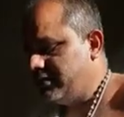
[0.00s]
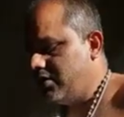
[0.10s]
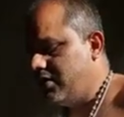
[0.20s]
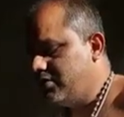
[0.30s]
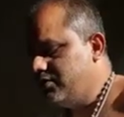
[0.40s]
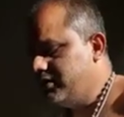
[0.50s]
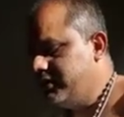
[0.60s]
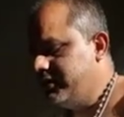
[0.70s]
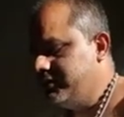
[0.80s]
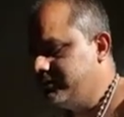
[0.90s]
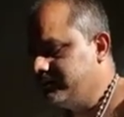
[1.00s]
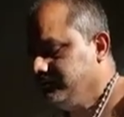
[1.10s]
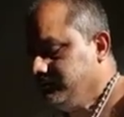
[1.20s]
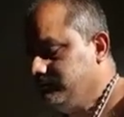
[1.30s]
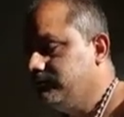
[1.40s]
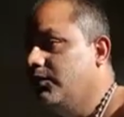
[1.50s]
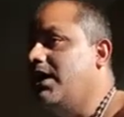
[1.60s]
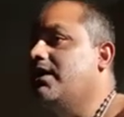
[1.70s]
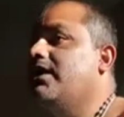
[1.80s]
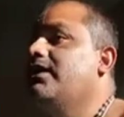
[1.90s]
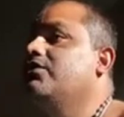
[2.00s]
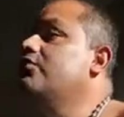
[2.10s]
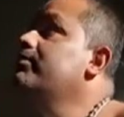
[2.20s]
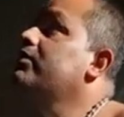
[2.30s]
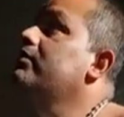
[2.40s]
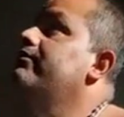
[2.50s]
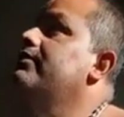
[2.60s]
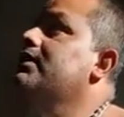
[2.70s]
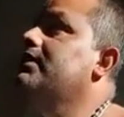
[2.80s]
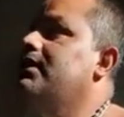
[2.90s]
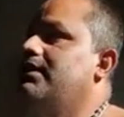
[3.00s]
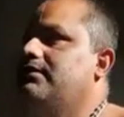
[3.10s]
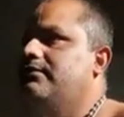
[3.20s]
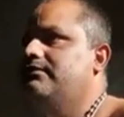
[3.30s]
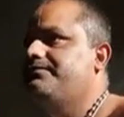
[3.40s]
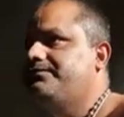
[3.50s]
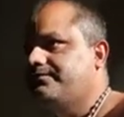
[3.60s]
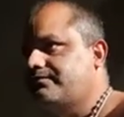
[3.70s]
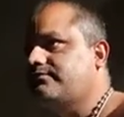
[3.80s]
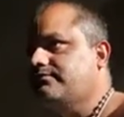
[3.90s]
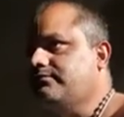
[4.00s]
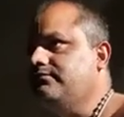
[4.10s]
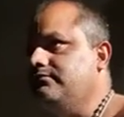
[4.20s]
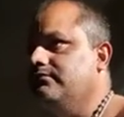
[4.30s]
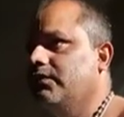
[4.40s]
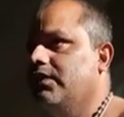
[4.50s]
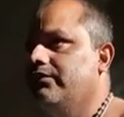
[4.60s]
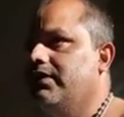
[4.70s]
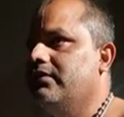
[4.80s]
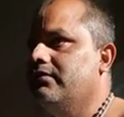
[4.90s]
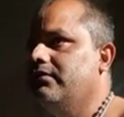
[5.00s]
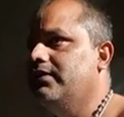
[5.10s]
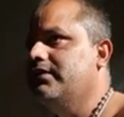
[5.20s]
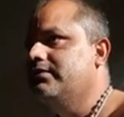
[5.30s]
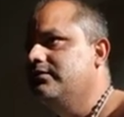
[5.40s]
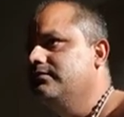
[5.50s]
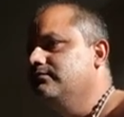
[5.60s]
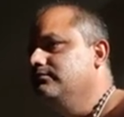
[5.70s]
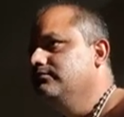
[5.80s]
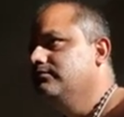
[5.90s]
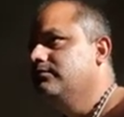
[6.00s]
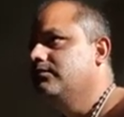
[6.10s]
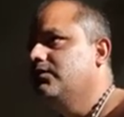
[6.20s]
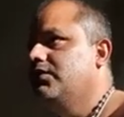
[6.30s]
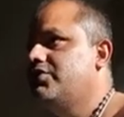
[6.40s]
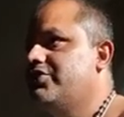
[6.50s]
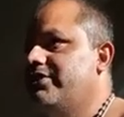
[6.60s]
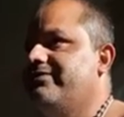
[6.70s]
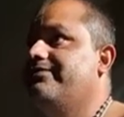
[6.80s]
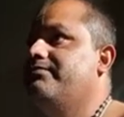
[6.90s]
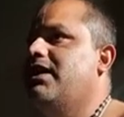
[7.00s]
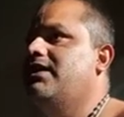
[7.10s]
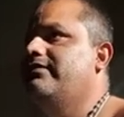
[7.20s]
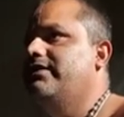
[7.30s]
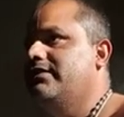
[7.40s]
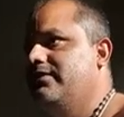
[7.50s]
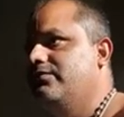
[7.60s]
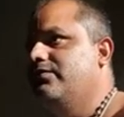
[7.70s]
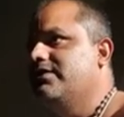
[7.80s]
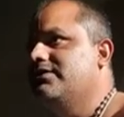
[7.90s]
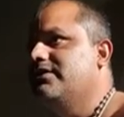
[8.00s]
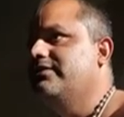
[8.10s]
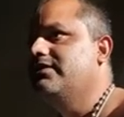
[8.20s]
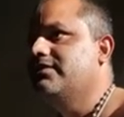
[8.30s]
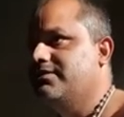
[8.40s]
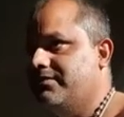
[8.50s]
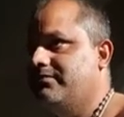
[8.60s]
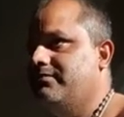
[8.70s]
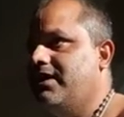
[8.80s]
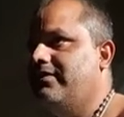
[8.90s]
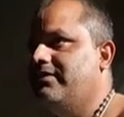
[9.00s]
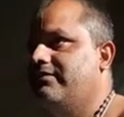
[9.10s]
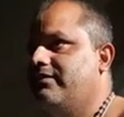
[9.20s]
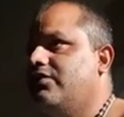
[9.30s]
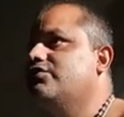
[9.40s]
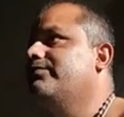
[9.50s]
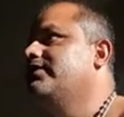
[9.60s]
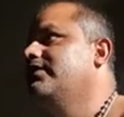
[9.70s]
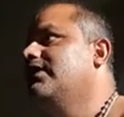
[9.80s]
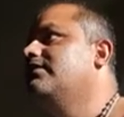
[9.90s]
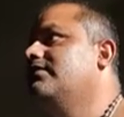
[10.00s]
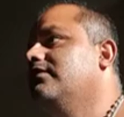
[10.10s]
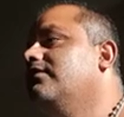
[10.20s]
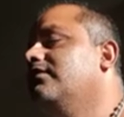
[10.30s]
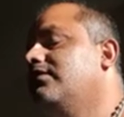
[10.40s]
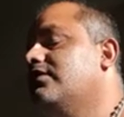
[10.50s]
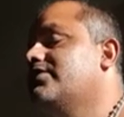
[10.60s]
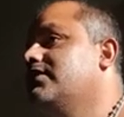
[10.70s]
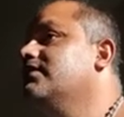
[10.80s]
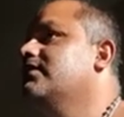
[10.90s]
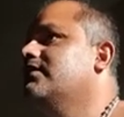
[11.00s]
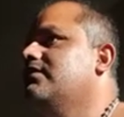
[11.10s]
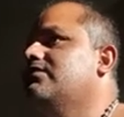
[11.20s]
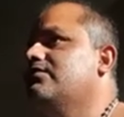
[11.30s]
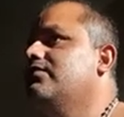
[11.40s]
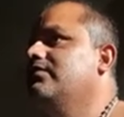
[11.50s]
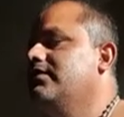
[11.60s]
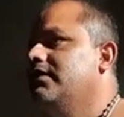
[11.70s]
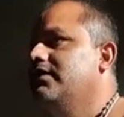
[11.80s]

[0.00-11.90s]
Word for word: the Lord only. Narayano Paravyakta. Even the, the chief Mayavadi who has given his Mayavadi philosophy that Lord Shankara also